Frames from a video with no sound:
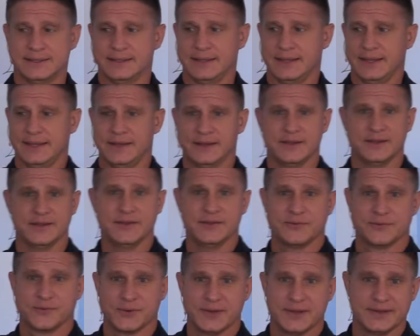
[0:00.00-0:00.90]
in a
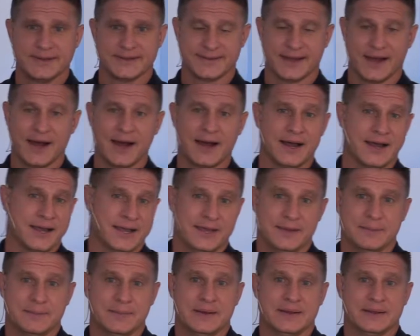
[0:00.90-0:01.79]
different
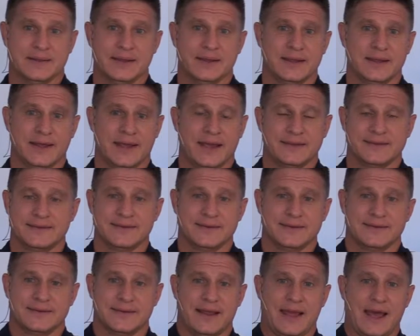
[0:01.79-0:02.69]
time that
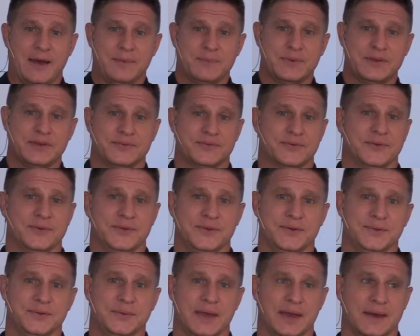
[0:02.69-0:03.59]
hasn't happened for
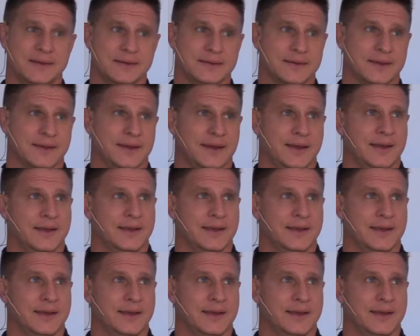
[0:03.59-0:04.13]
you yet.